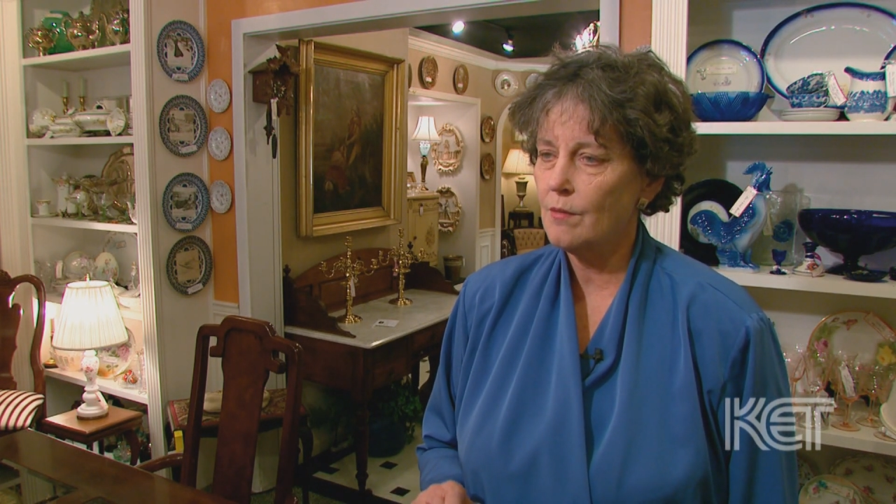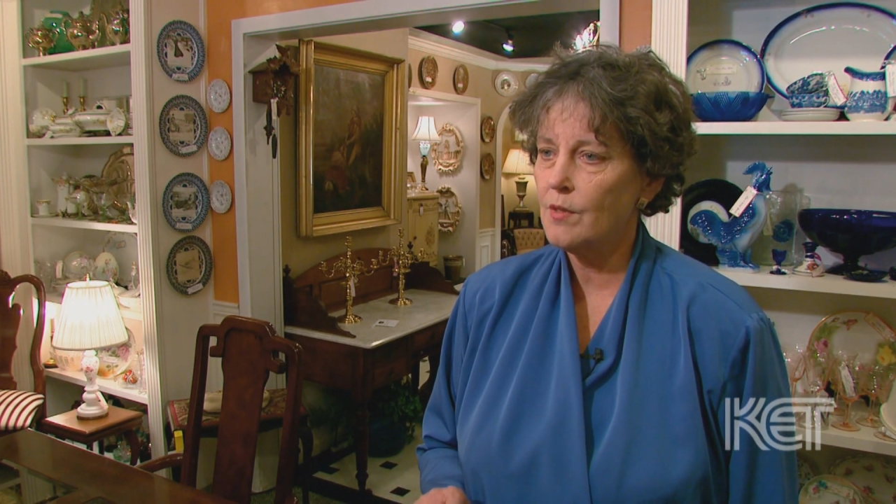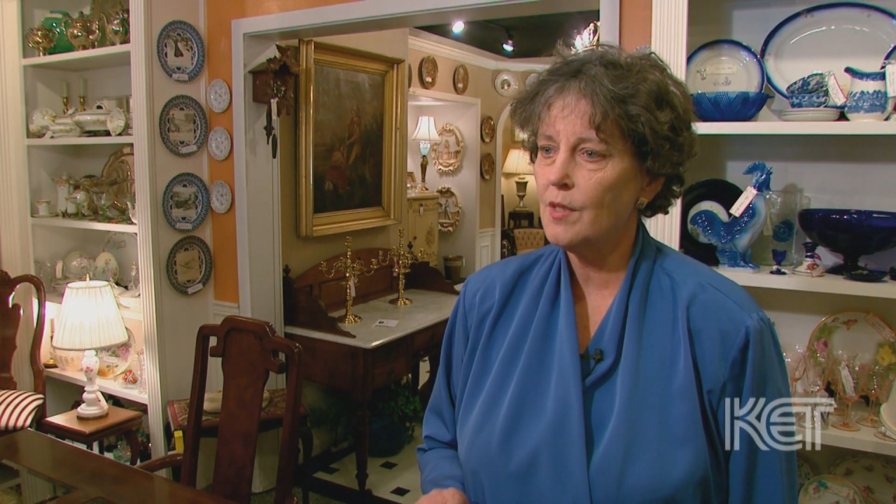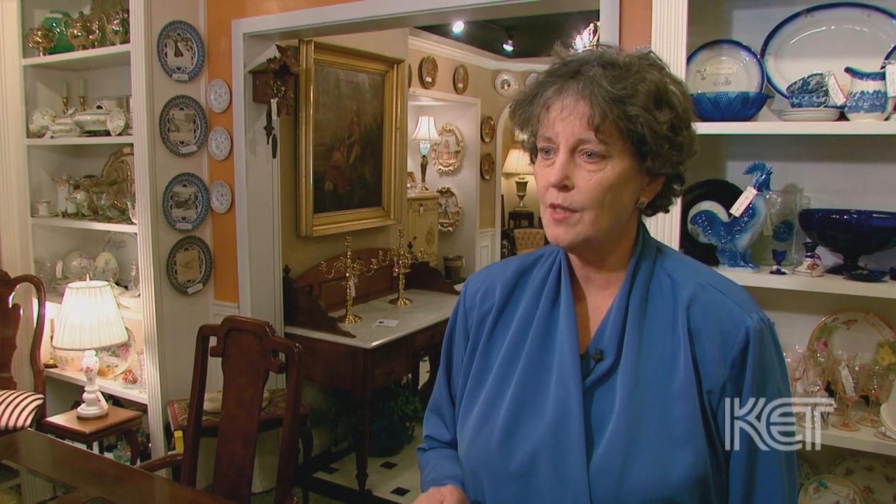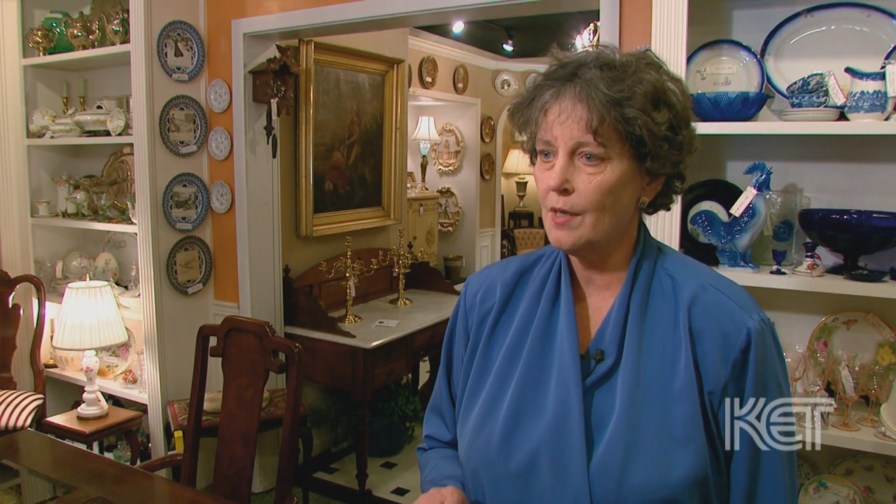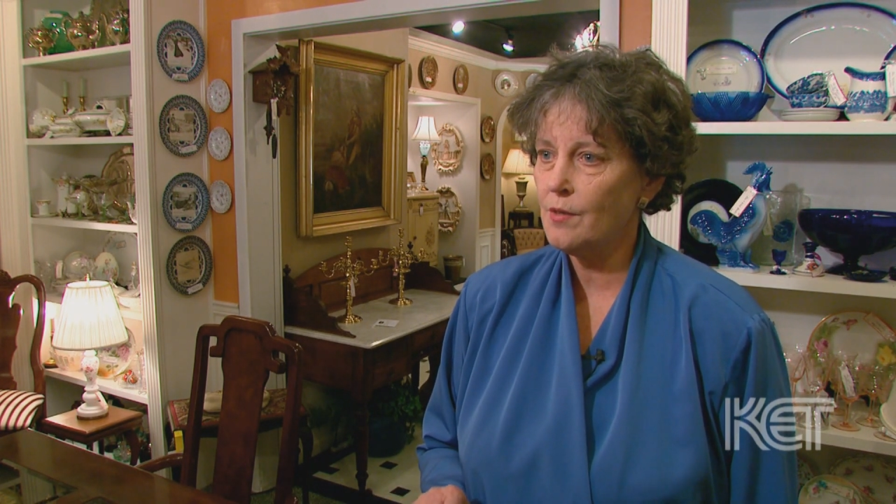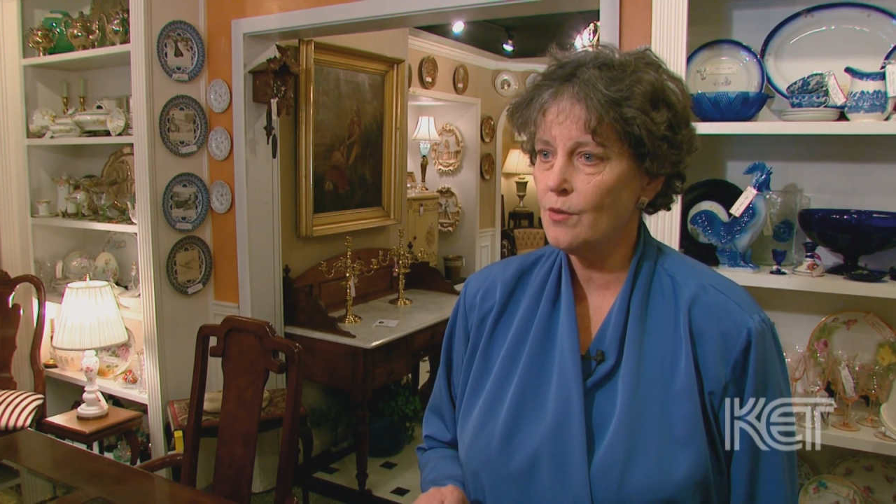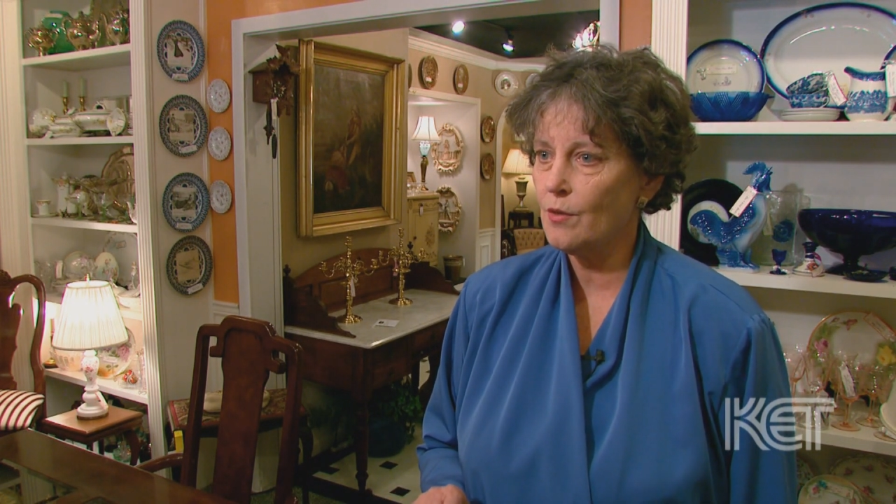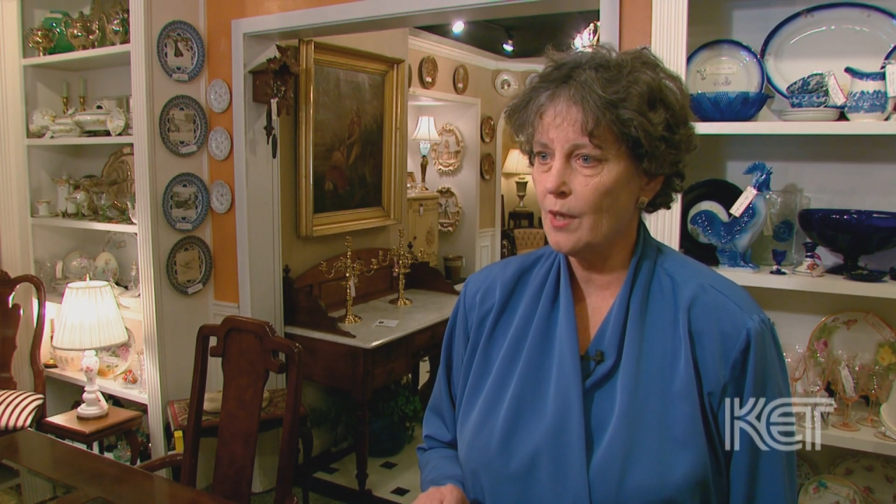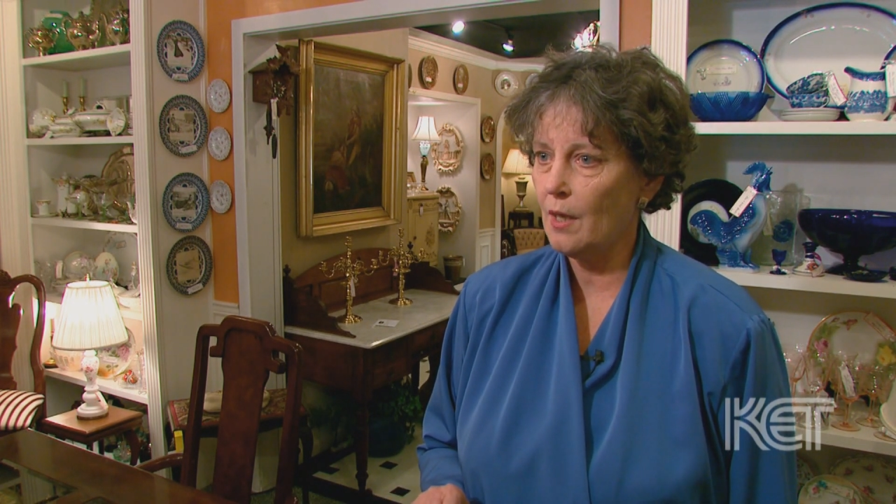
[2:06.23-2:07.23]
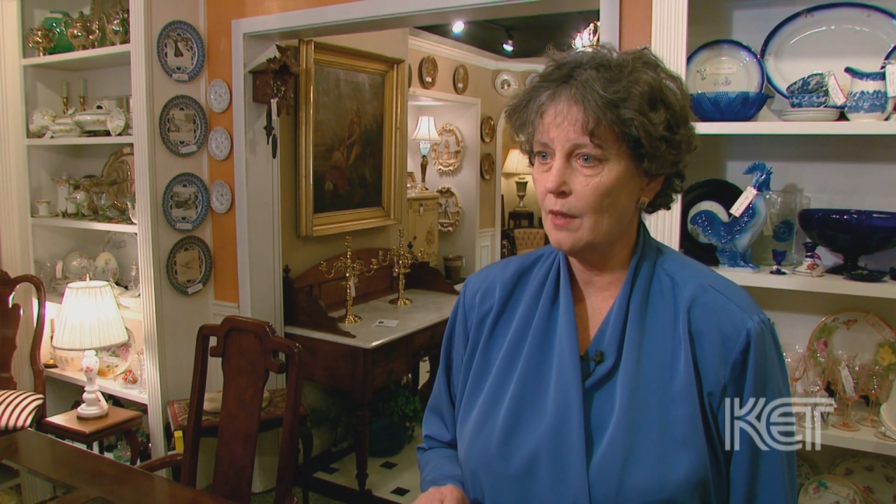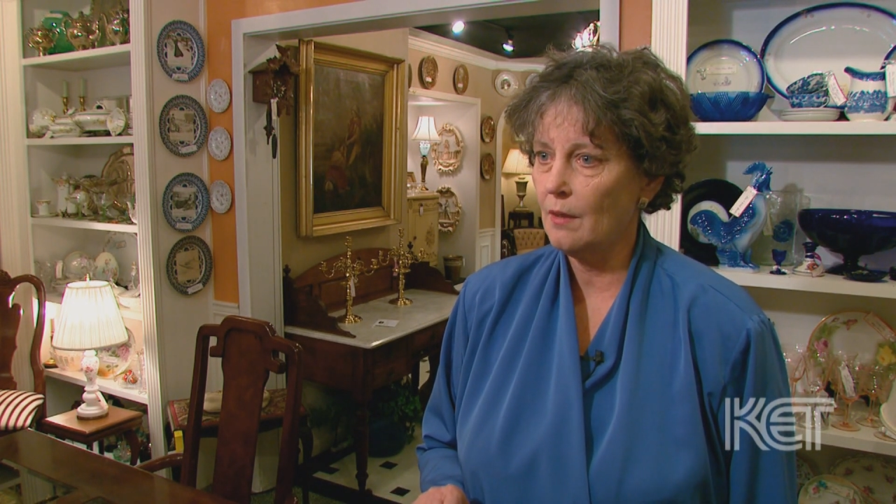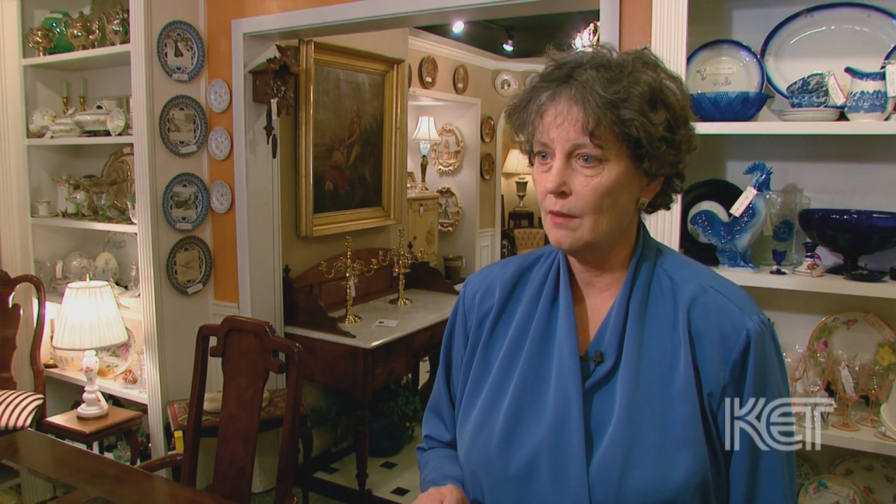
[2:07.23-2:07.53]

to yesterday.